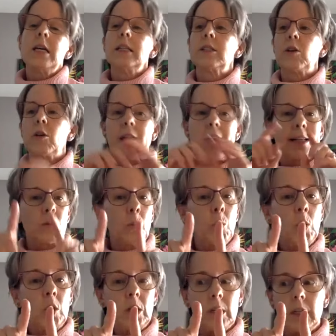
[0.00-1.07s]
So that's
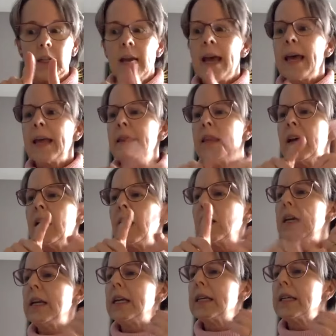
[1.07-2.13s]
wool. There
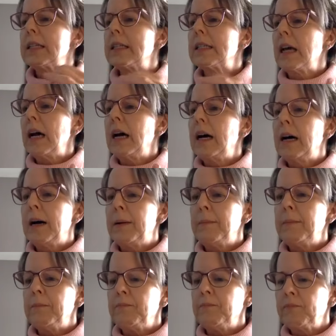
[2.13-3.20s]
is,
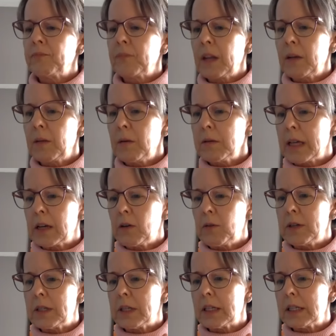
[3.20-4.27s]
um, what was I
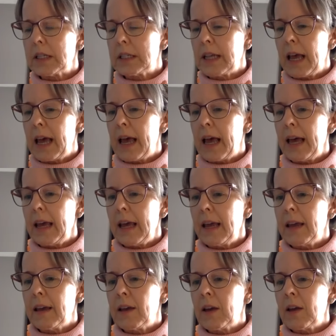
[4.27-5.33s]
going to say?